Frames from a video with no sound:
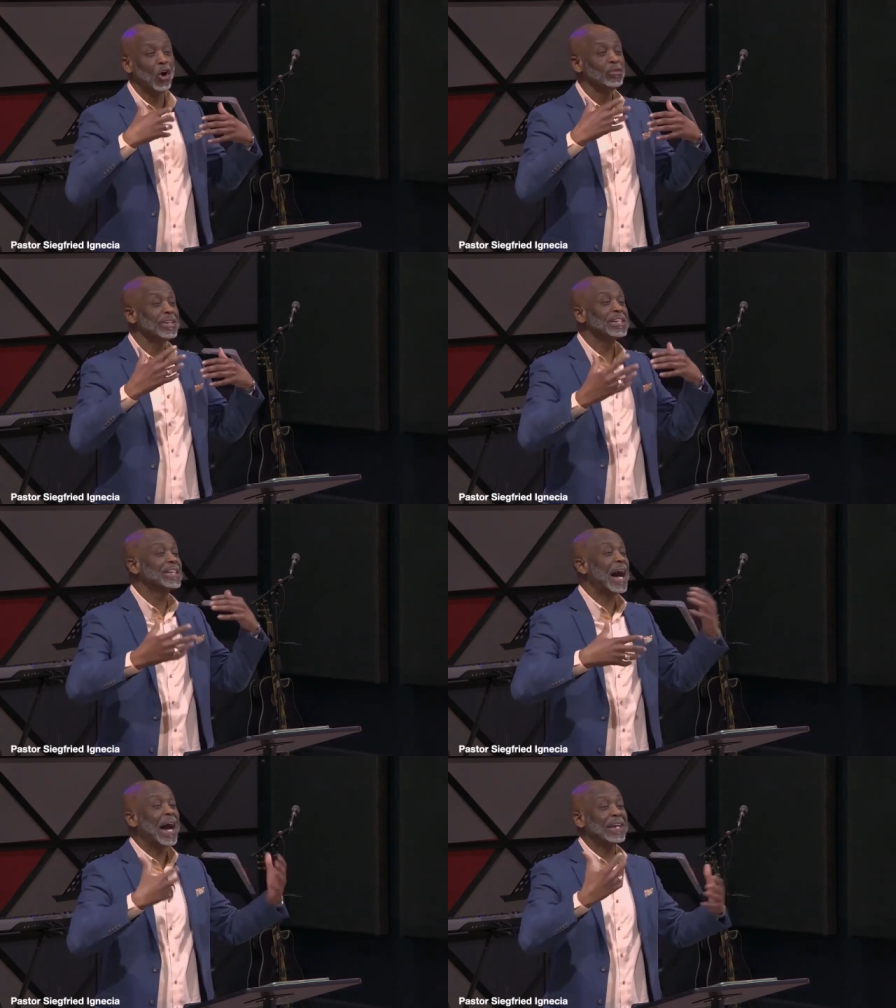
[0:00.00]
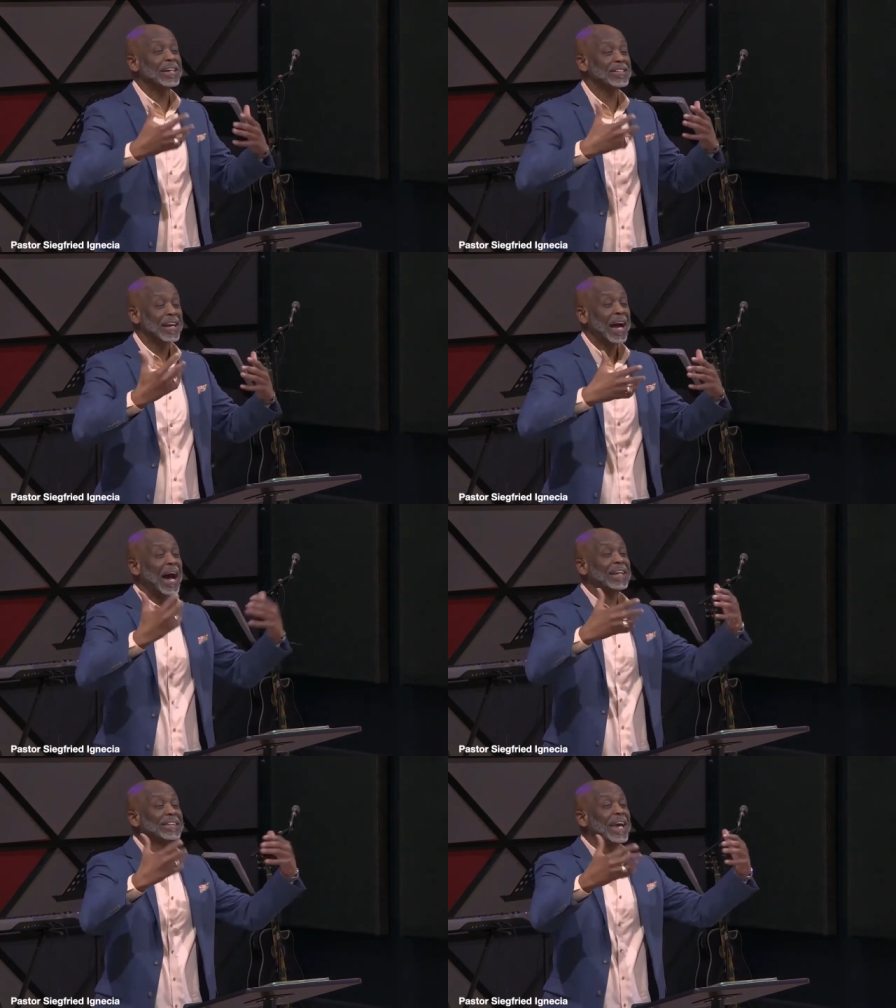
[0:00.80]
own desires
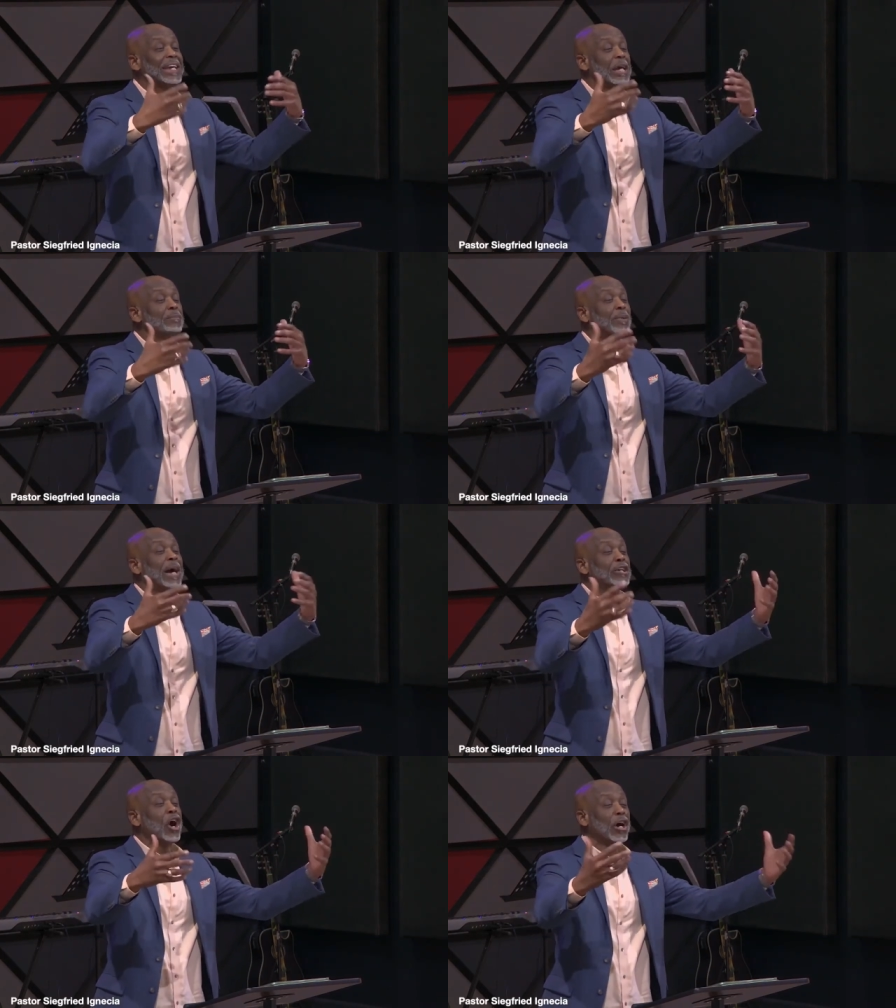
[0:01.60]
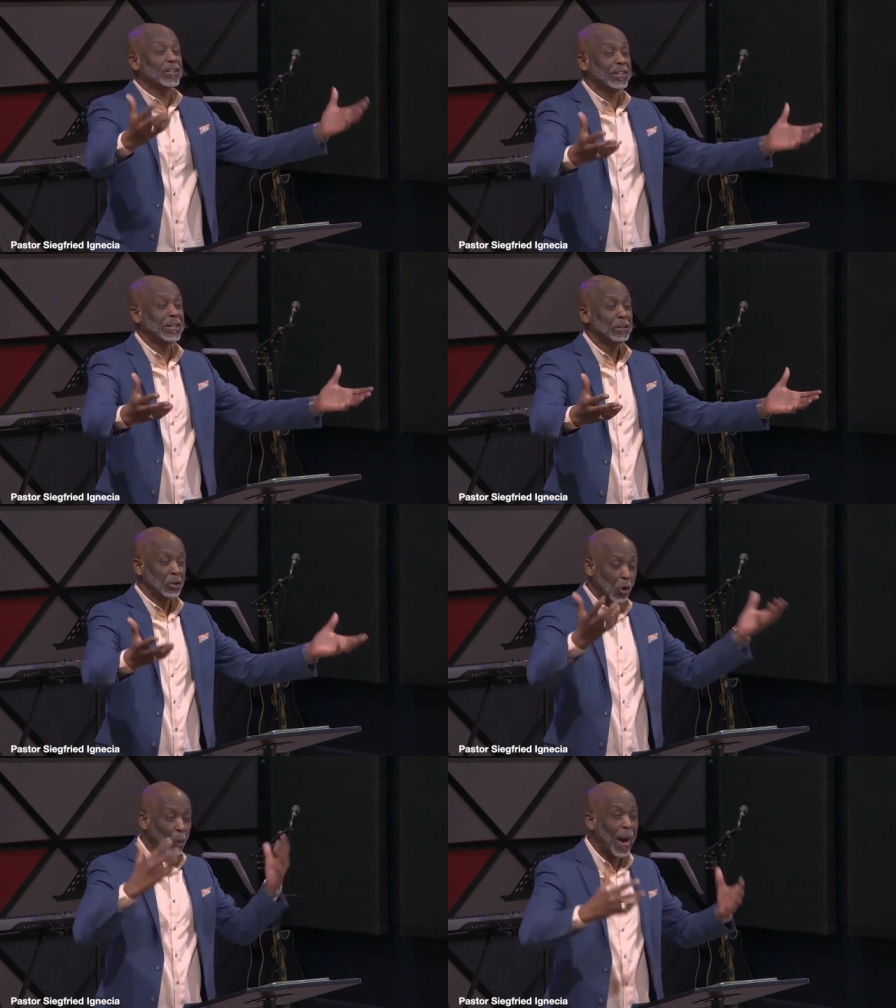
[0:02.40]
are taking priority
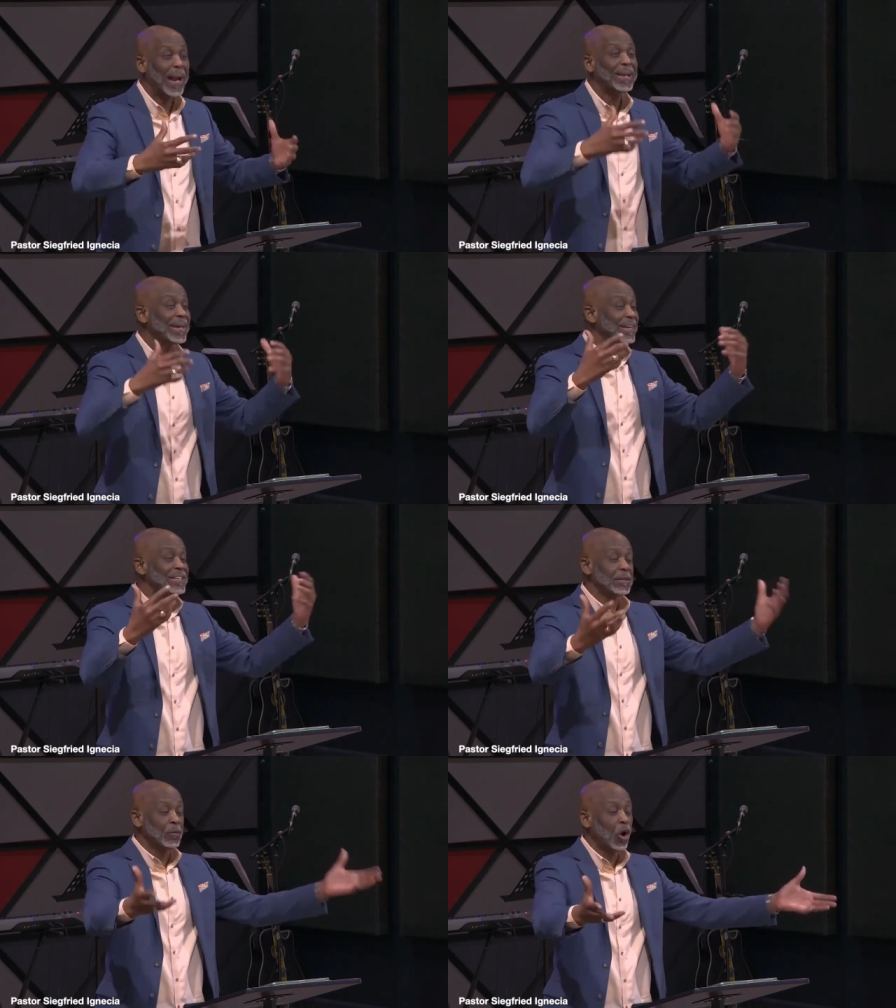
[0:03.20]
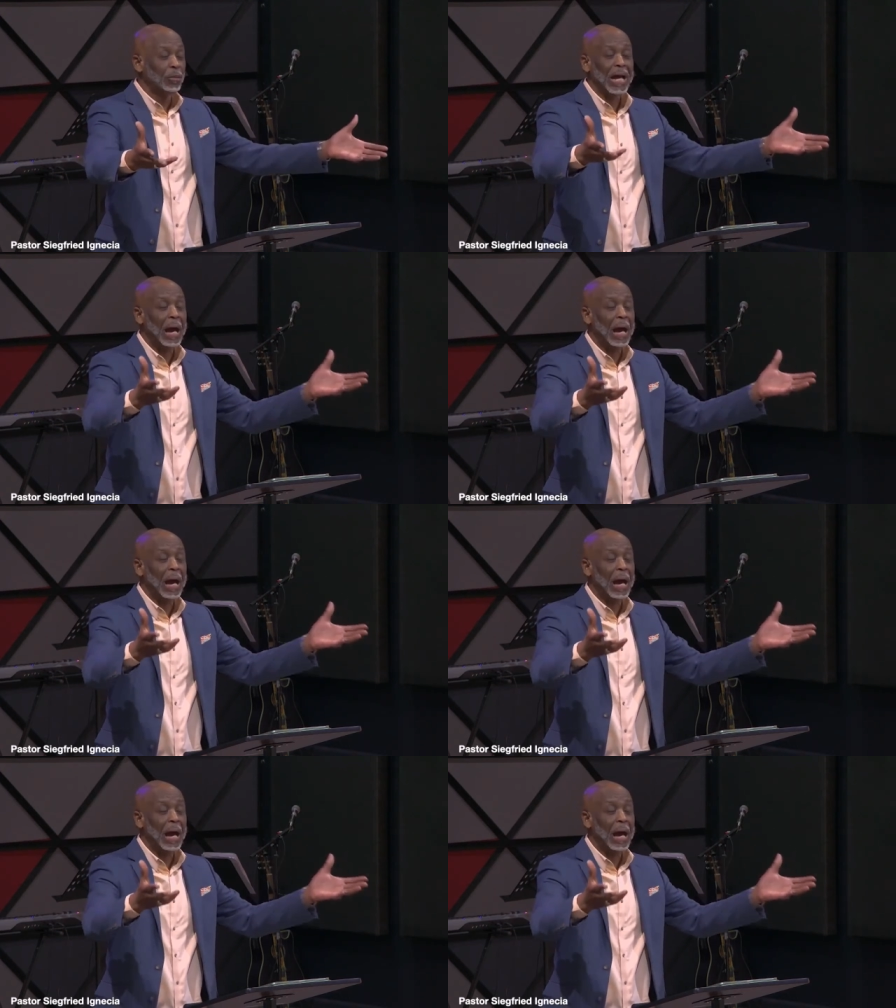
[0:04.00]
while it is a moment.